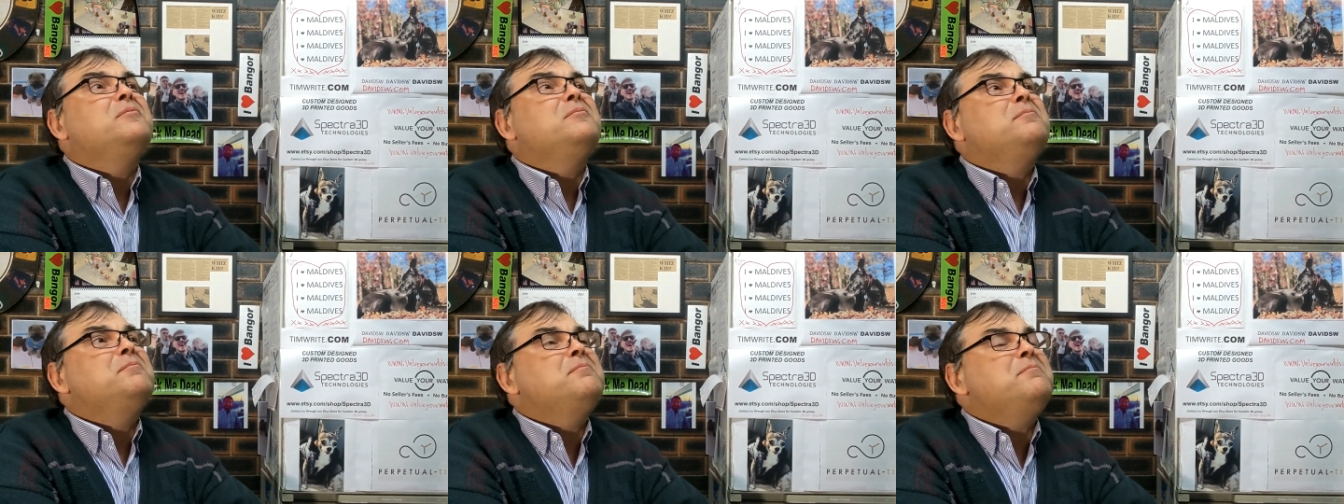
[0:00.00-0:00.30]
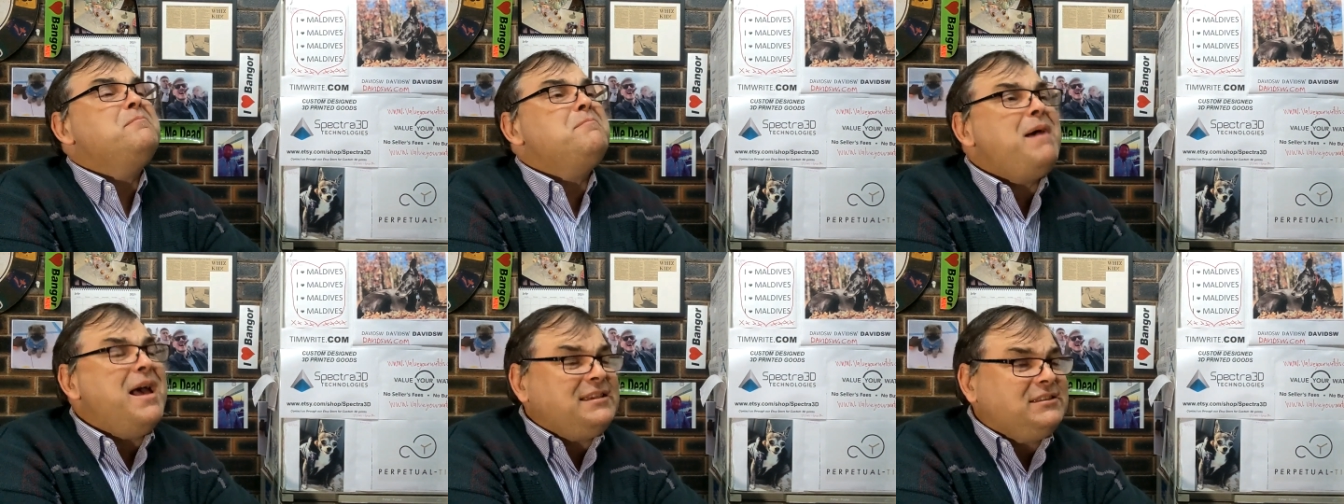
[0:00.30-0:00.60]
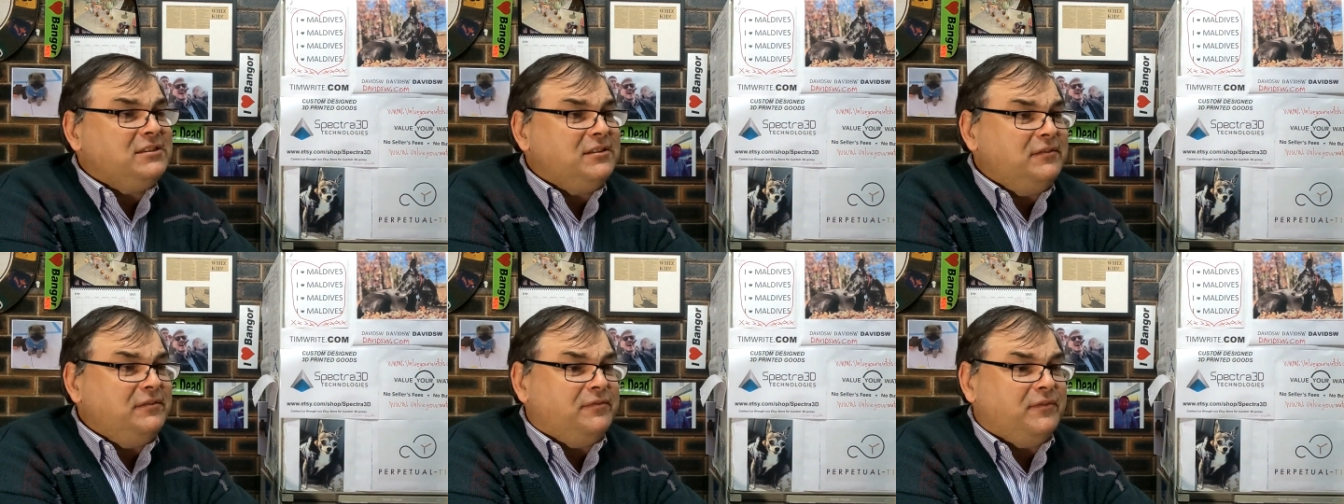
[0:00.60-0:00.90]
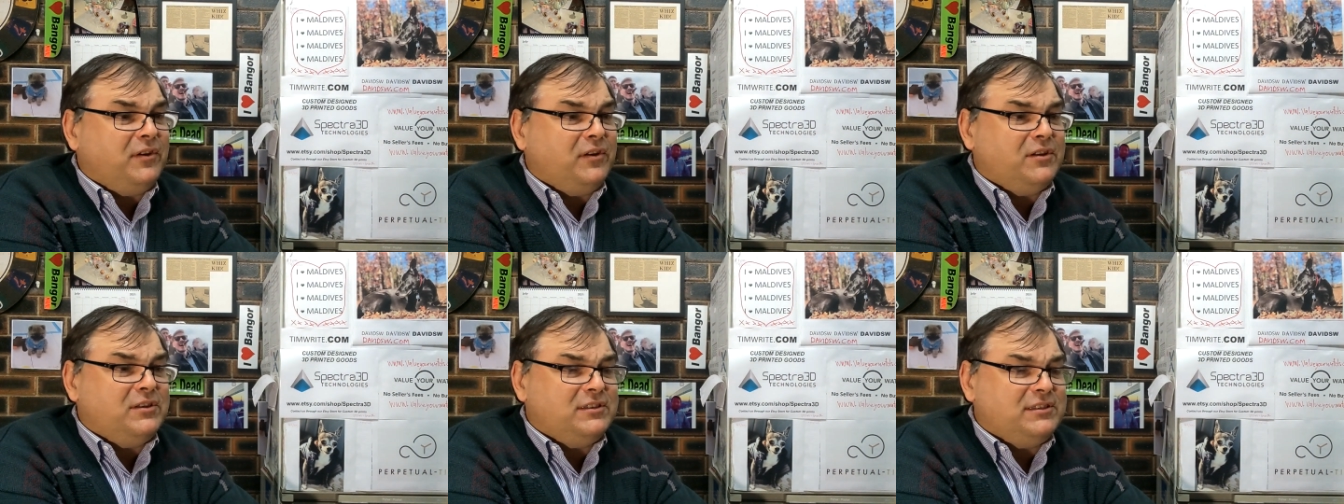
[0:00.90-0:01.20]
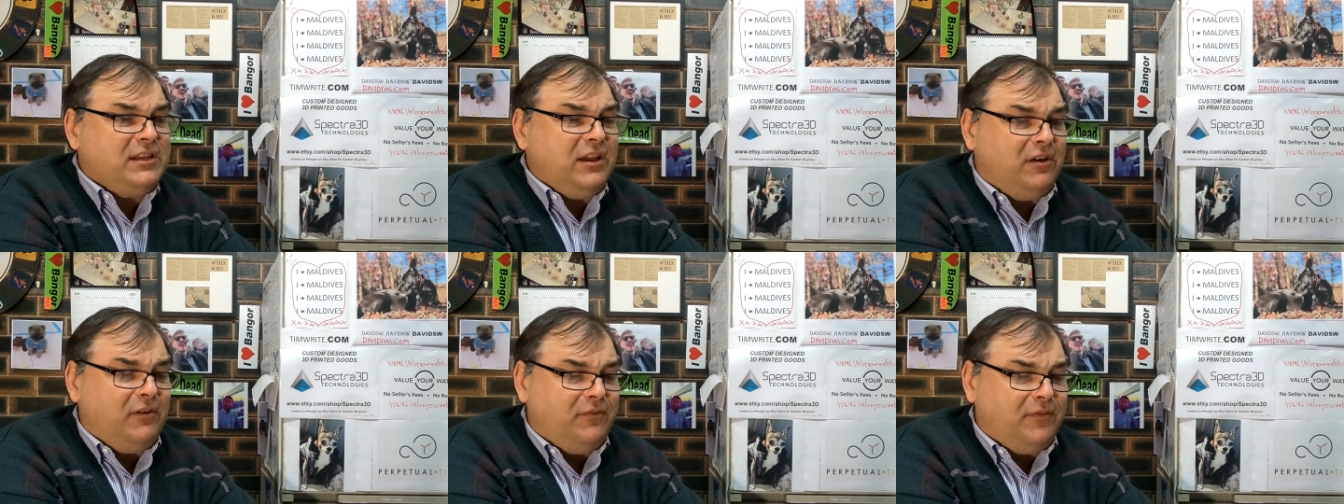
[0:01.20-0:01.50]
massive
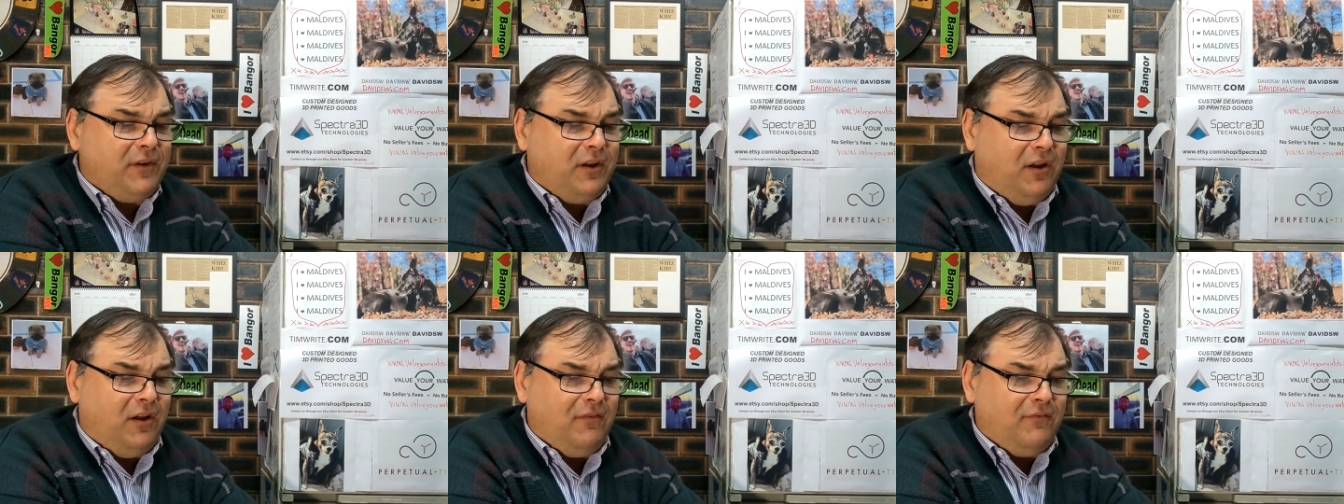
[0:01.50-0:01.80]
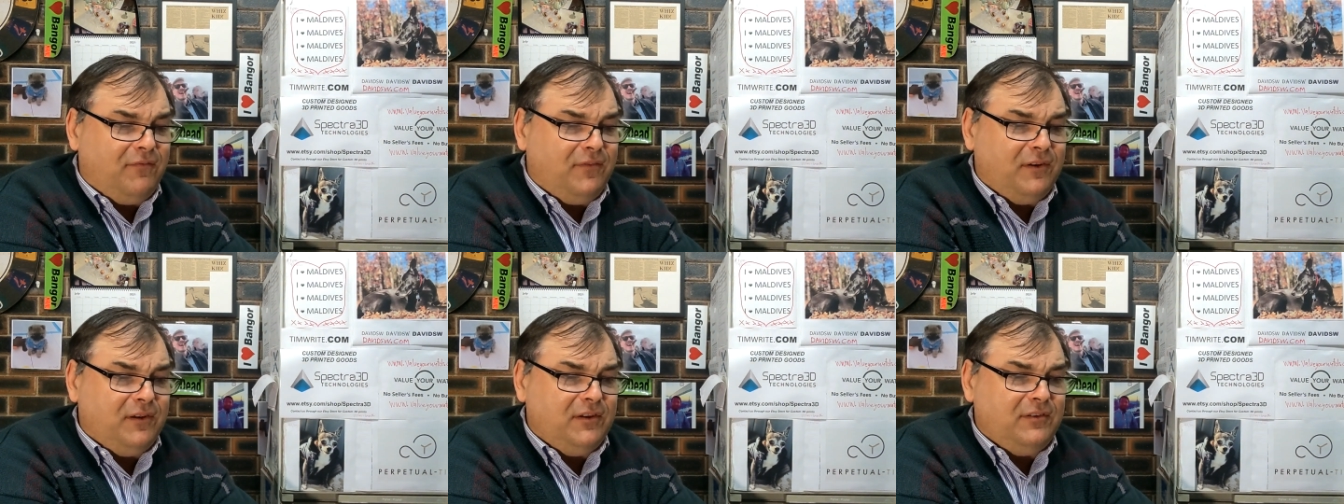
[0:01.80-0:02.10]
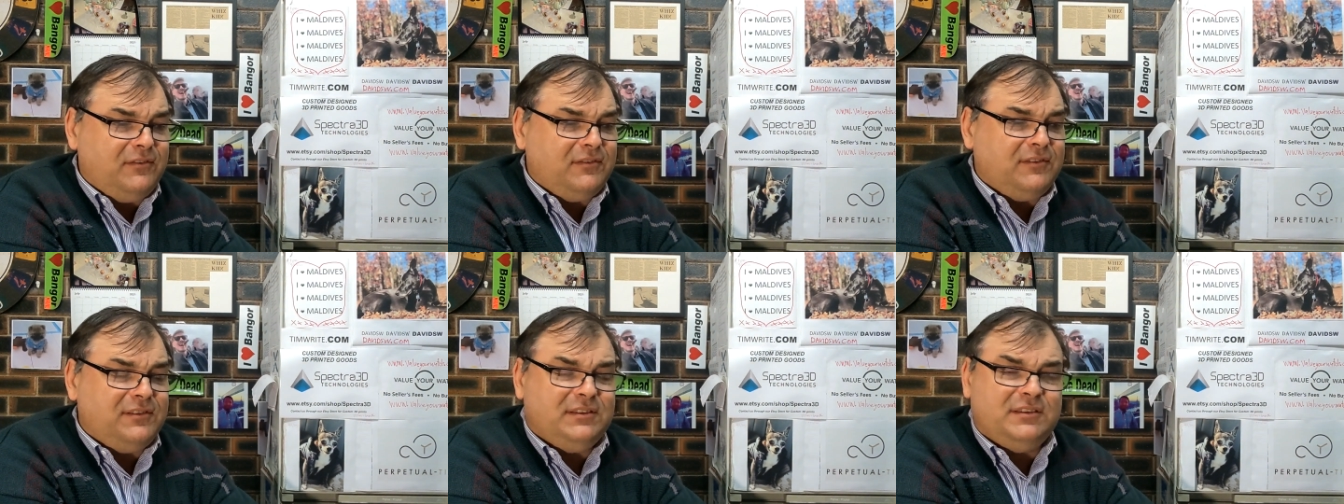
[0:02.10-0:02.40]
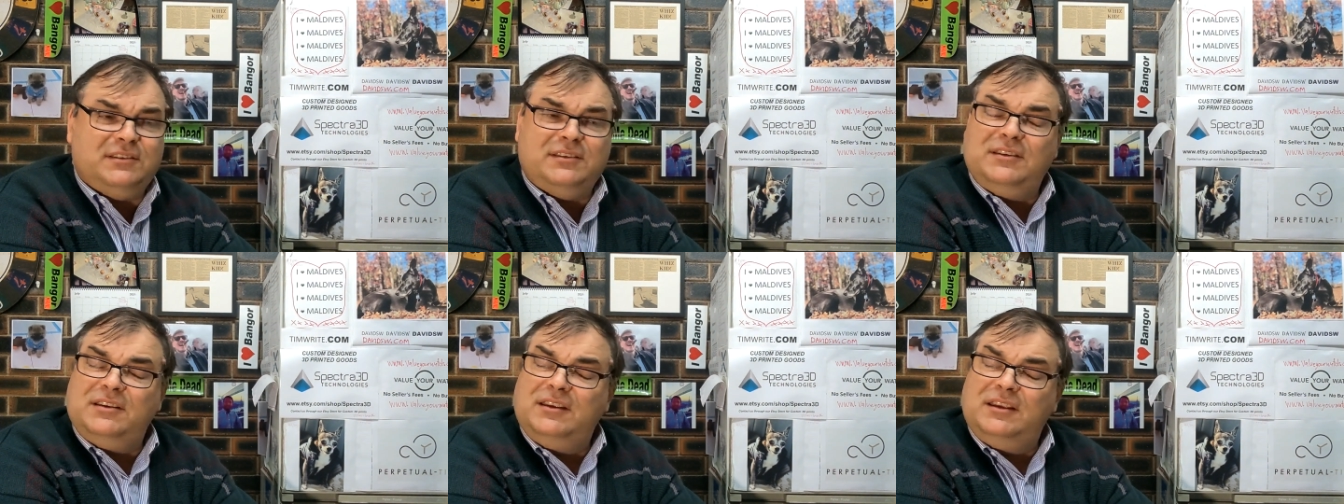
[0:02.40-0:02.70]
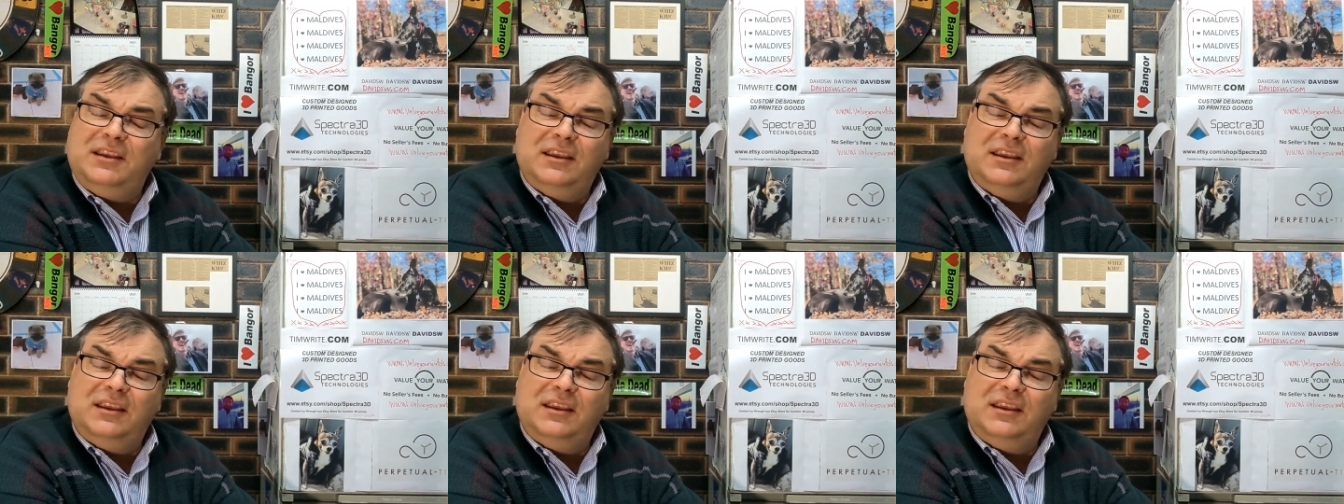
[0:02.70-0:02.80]
self-confidence.